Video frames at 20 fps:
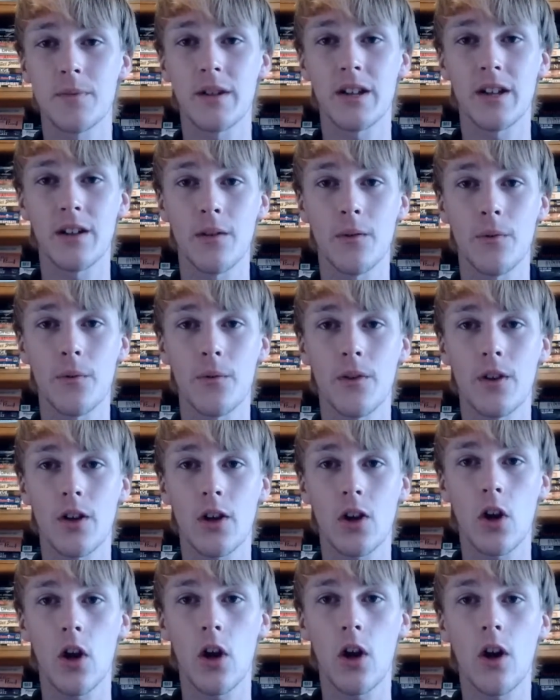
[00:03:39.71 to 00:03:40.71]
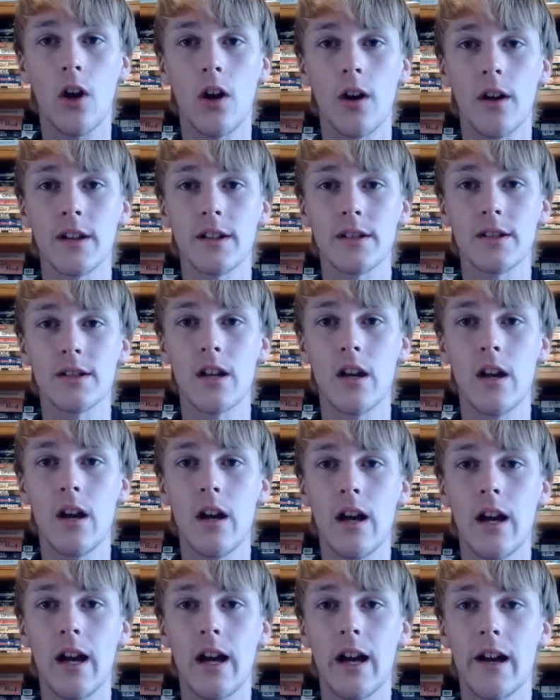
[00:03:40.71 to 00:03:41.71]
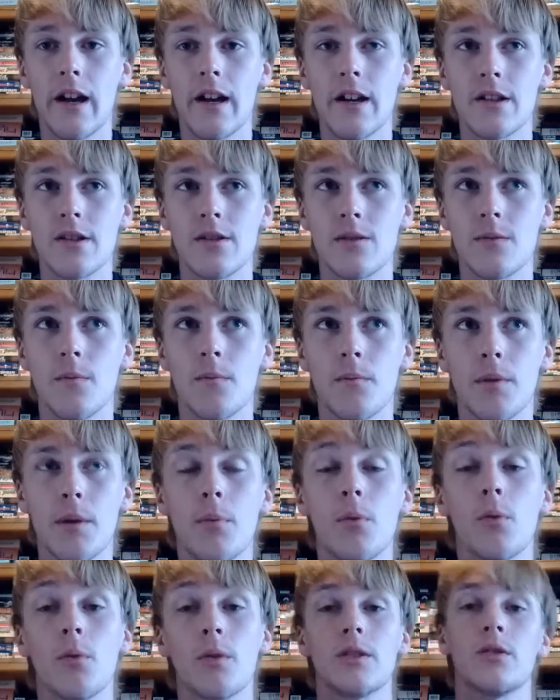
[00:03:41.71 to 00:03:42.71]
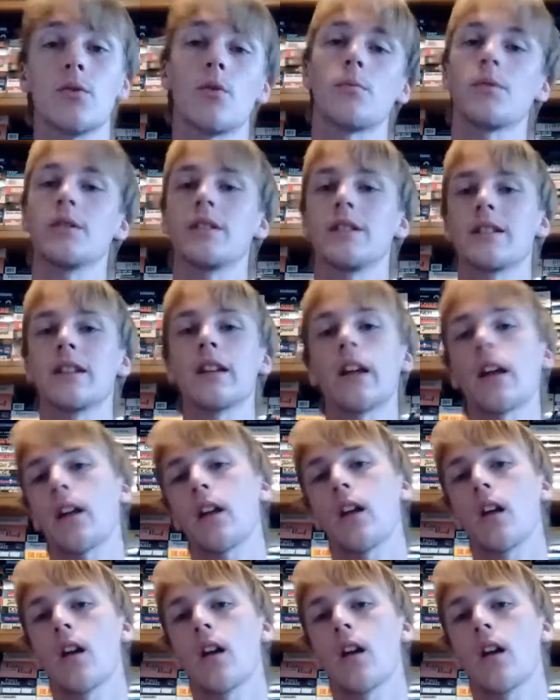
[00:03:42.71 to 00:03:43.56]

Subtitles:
of a cause as people would normally think.